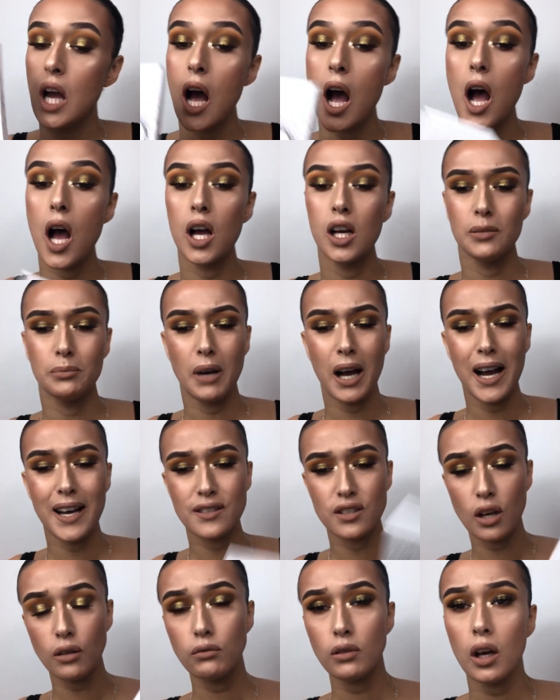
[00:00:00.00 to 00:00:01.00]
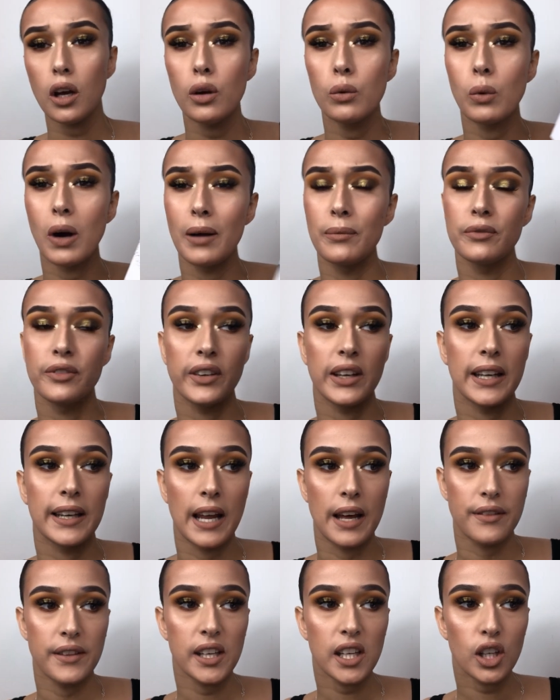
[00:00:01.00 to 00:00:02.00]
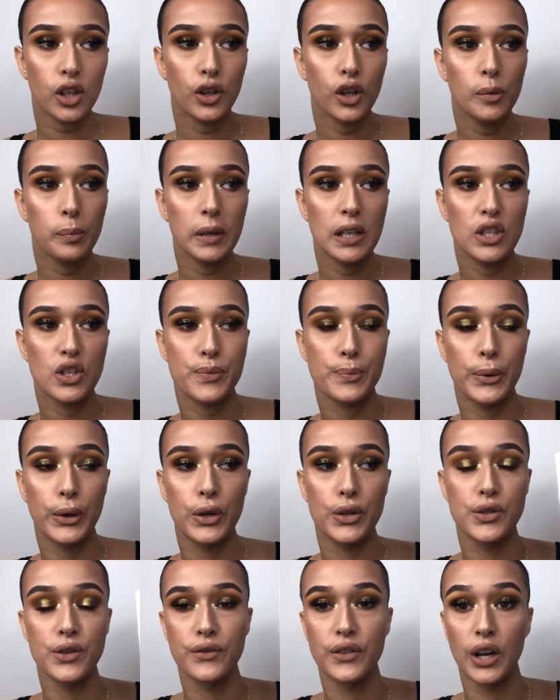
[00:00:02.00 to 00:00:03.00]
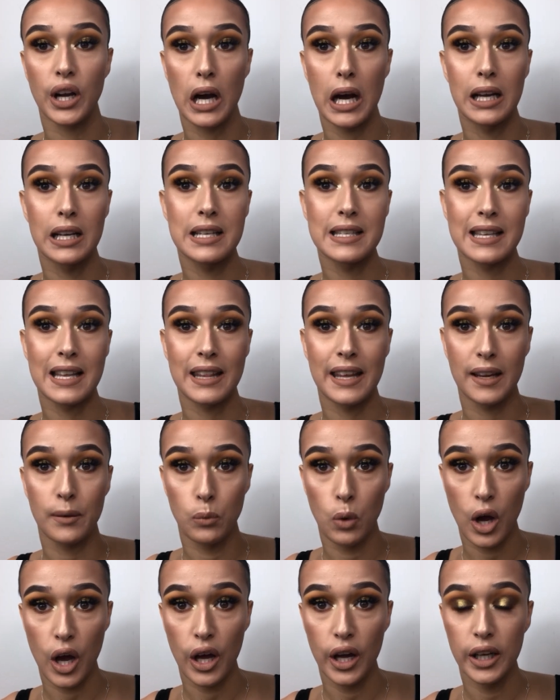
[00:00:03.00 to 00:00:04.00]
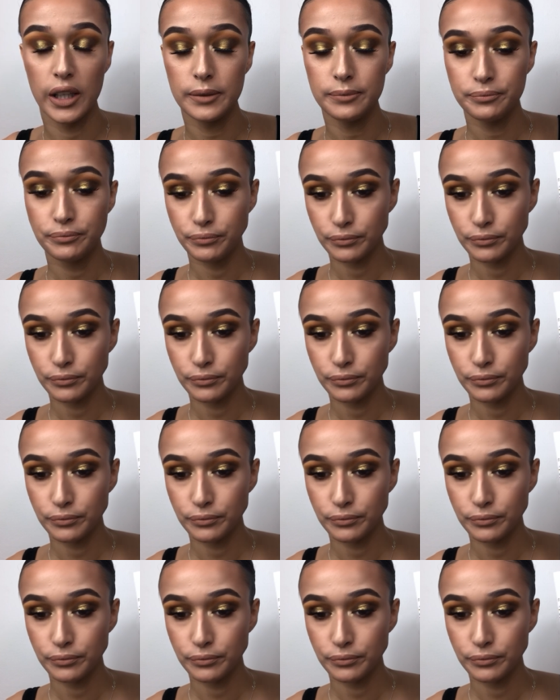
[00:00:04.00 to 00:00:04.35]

I don't know what I'm feeling. I think it could be just because of the colours that they were.